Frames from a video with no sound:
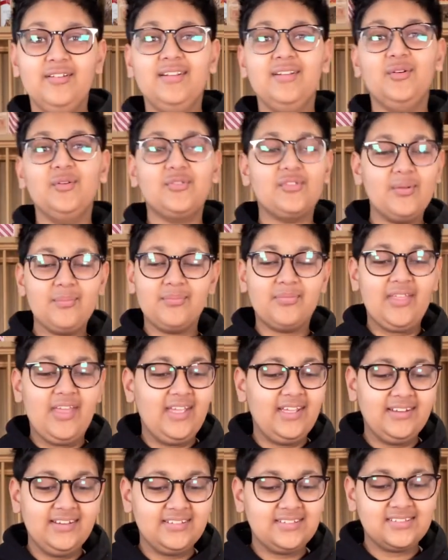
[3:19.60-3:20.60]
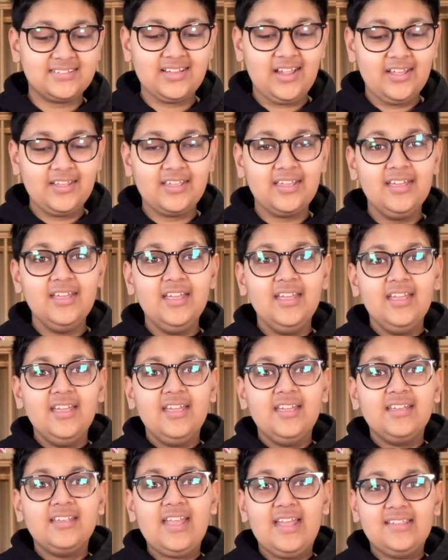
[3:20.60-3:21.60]
or something, and it just
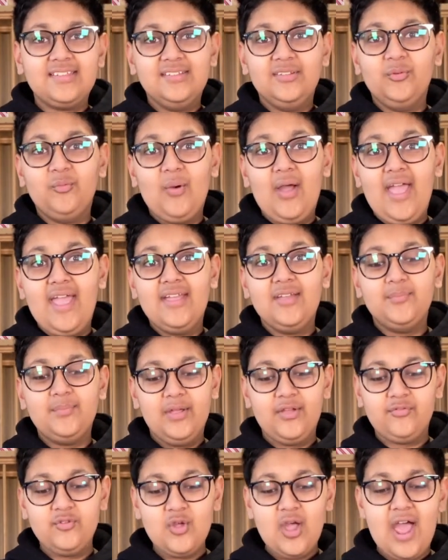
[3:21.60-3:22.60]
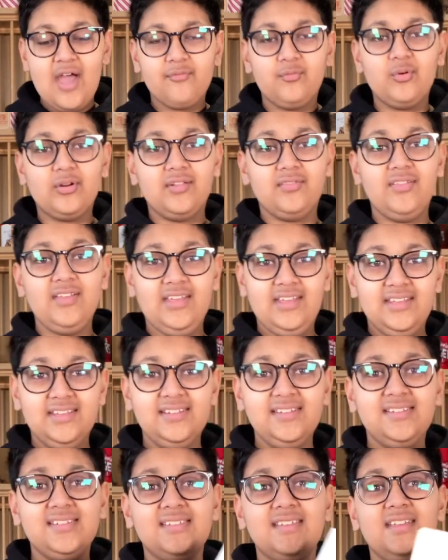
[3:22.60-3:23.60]
gets in the way. But if you have one of
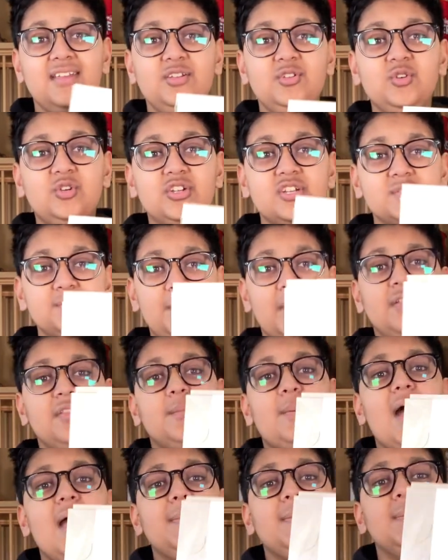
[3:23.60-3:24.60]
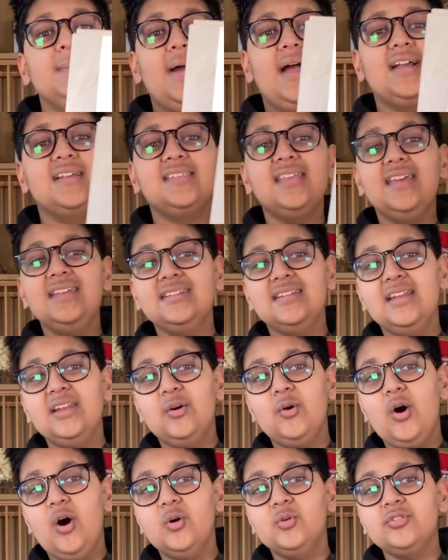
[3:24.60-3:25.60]
these, you can just put the piping bags in the
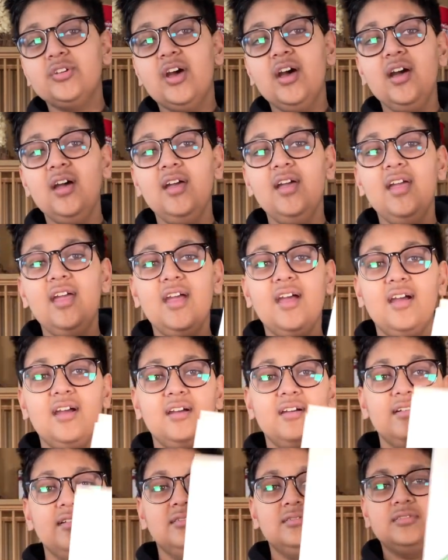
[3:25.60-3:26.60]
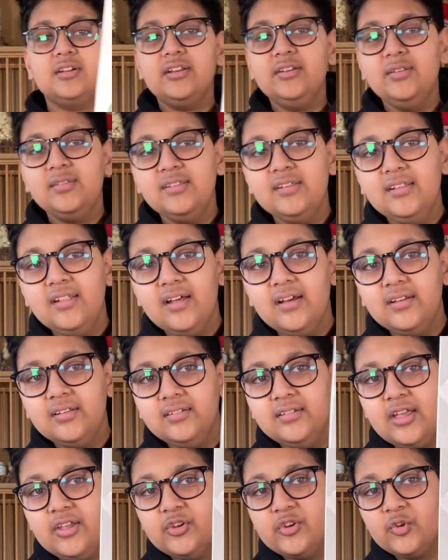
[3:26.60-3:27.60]
little holder. Can you see that?
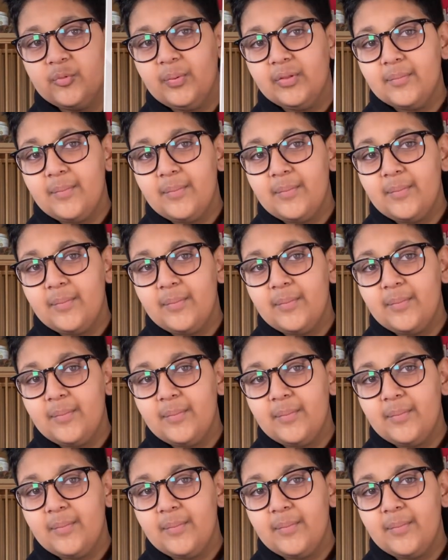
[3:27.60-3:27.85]
Yeah, you can just